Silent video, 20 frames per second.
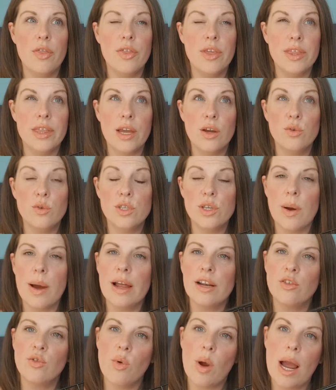I think they also
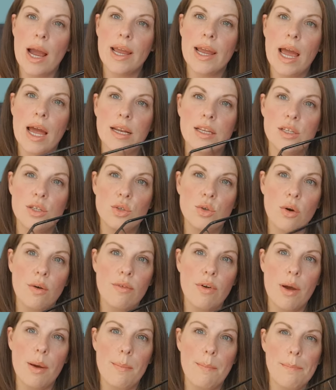had grey and
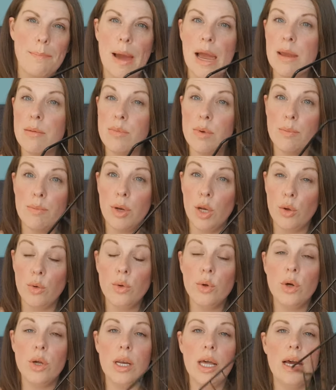sort of a baby blue
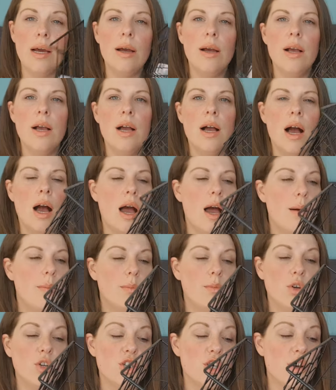colour.
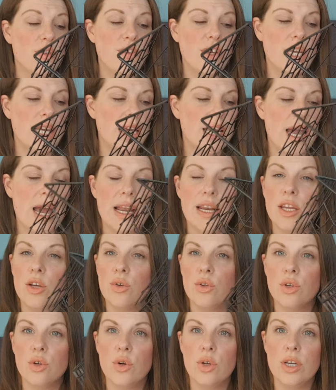I'm not sure if you can get any
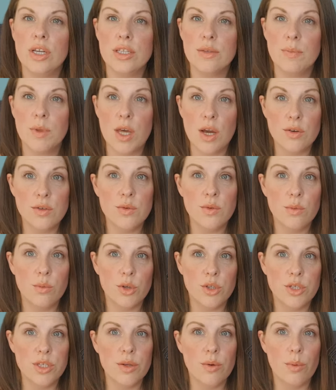other colours. Those are the
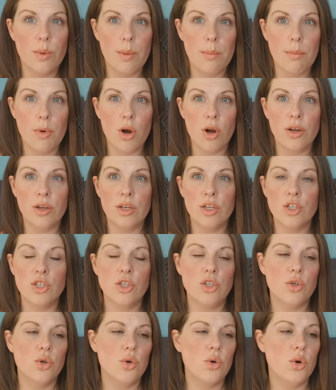ones that were in my
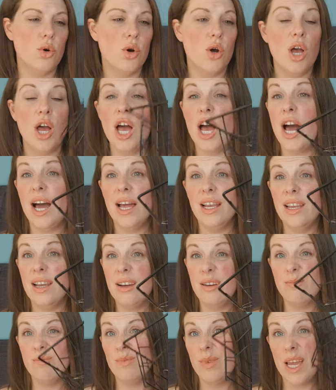store.
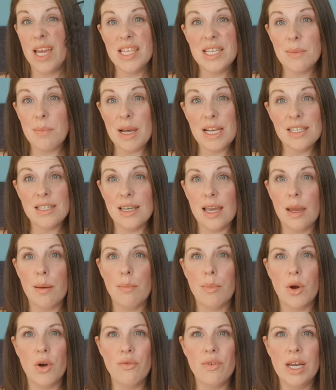Yeah, it's a
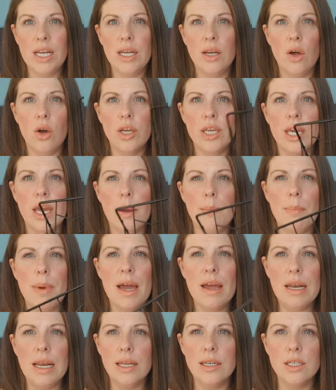basket, but I really like it. And
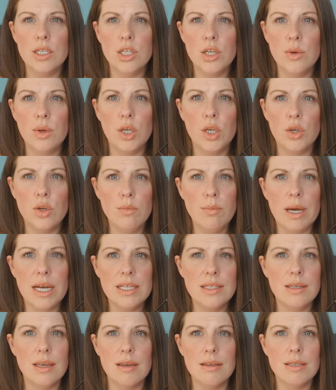Poundland are doing good
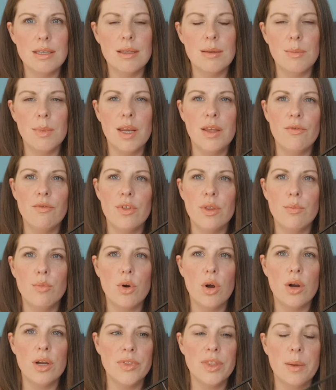baskets at the minute for the
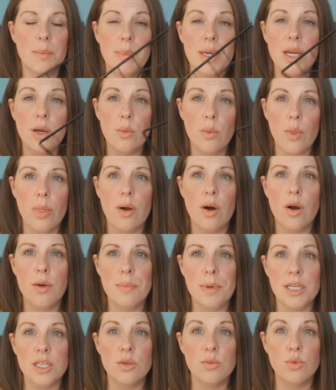price. The bigger one that I
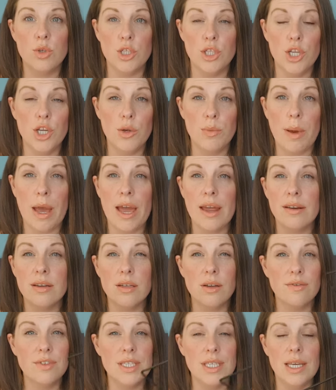picked up was £2,
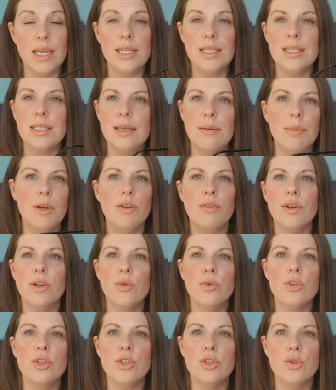and I've seen similar in
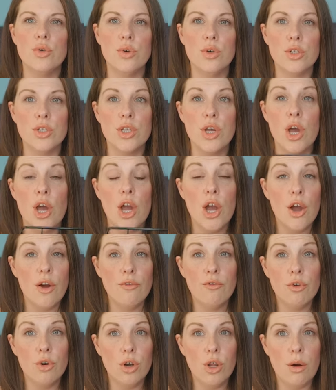other stores
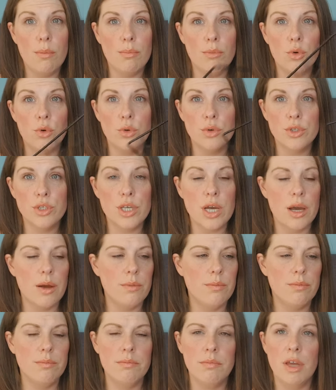for a lot more. So
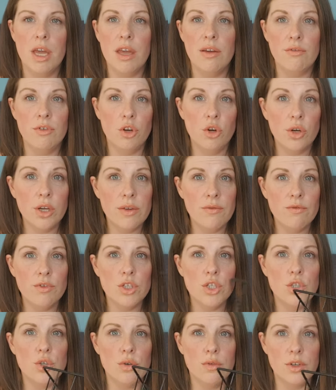if you're looking
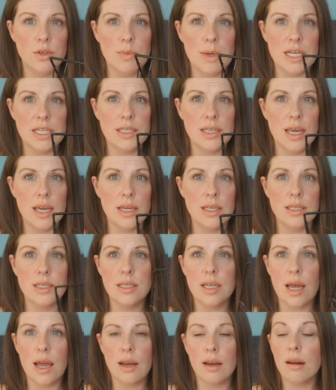for storage
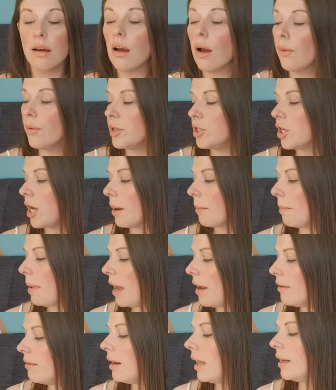baskets, then go and check
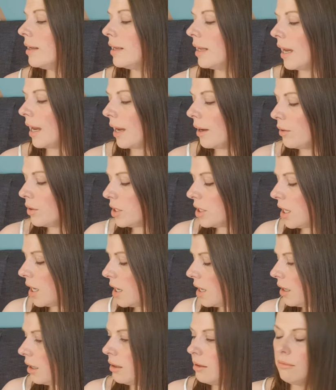Poundland
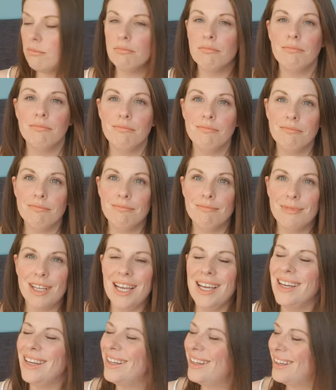out.